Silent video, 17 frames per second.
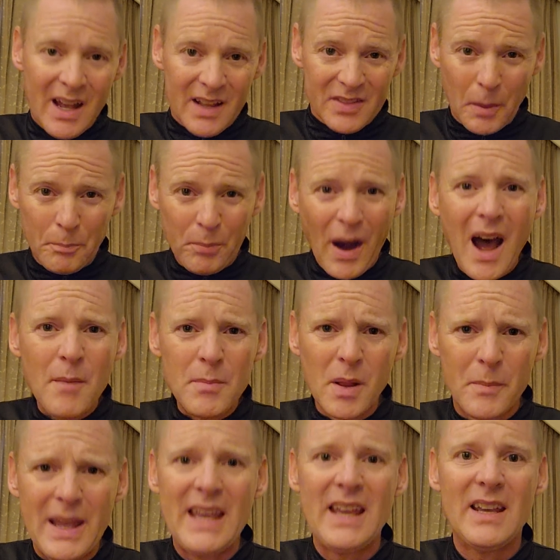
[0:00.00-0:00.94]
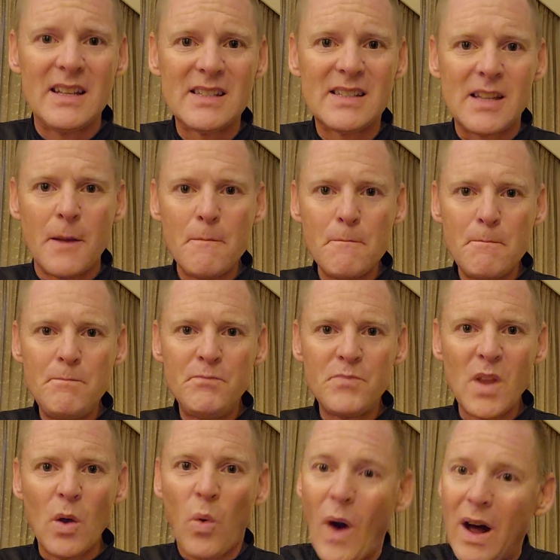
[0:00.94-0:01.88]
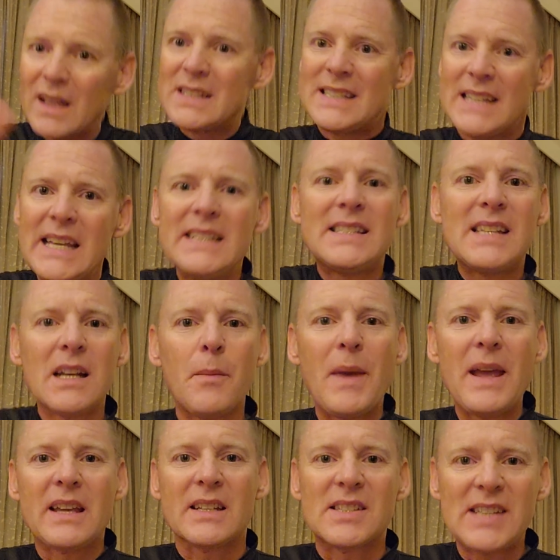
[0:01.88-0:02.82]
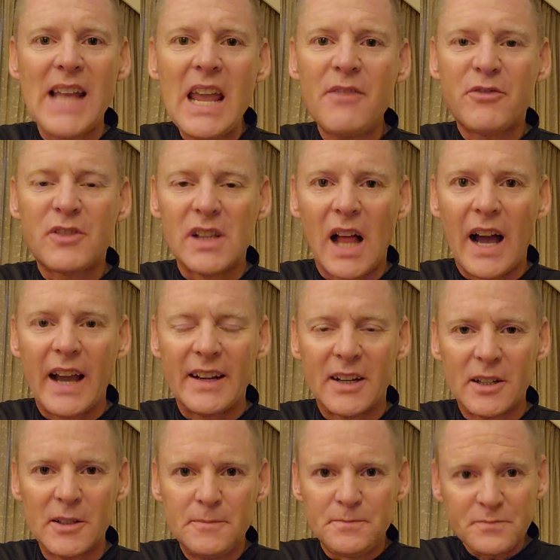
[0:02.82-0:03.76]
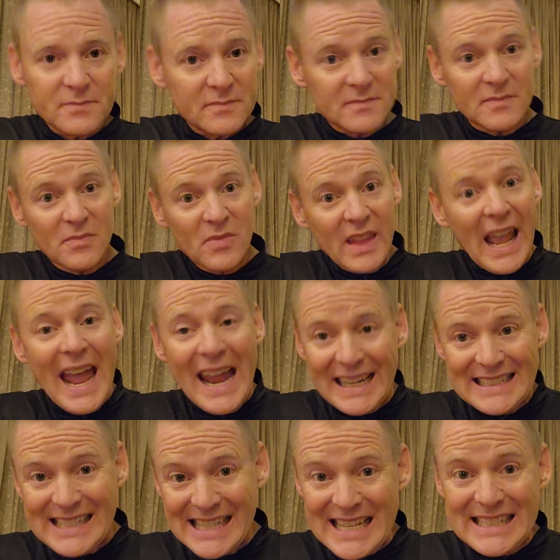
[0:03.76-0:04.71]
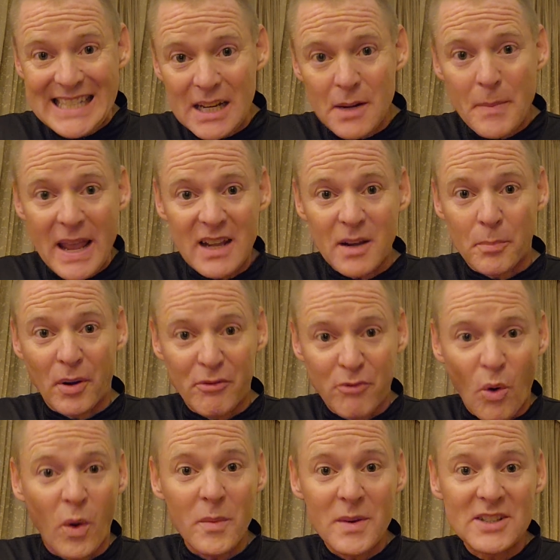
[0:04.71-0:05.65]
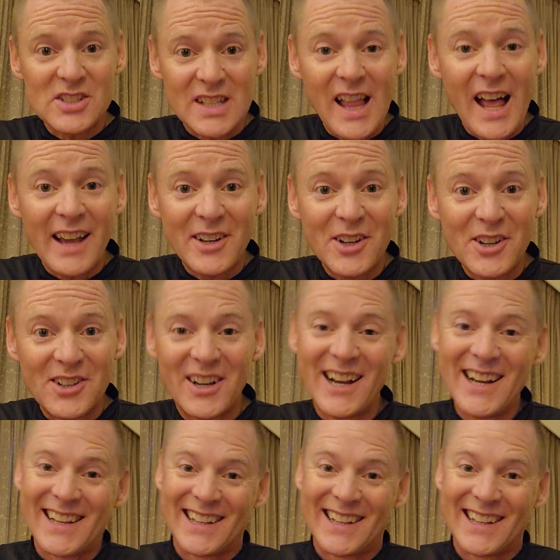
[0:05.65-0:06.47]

The problem is, while it's easy to make a safe glider, and it's easy to make a performance glider,